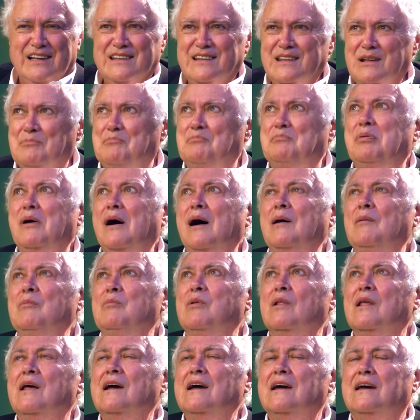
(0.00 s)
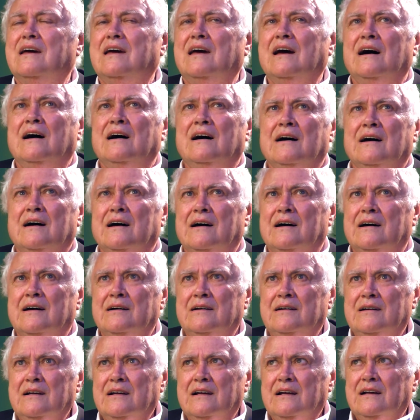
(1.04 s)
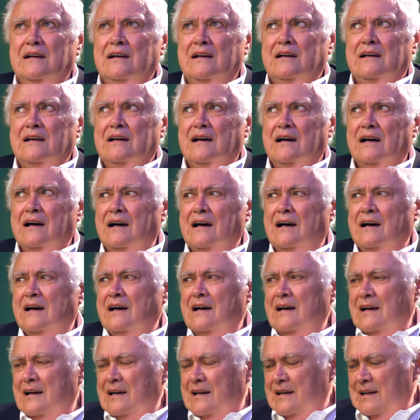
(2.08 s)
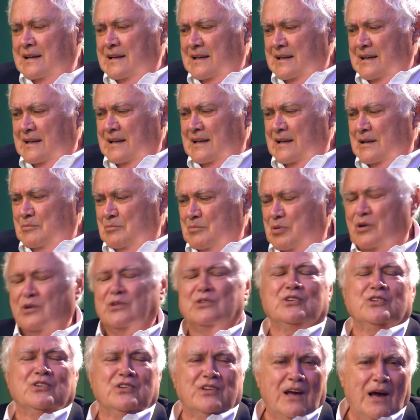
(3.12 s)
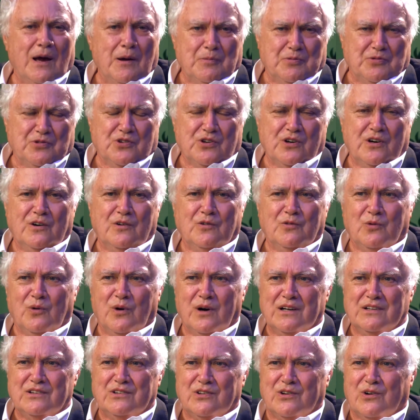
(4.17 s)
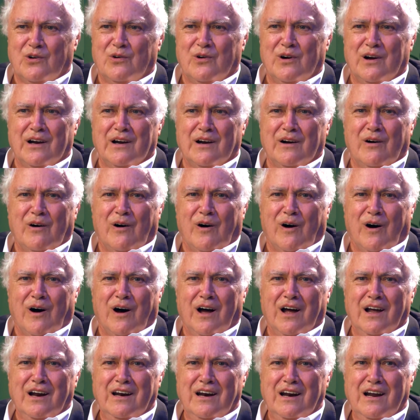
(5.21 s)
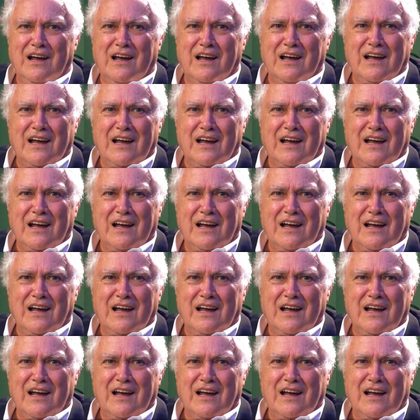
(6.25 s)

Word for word: the public. Uh, uh, perception of what's going on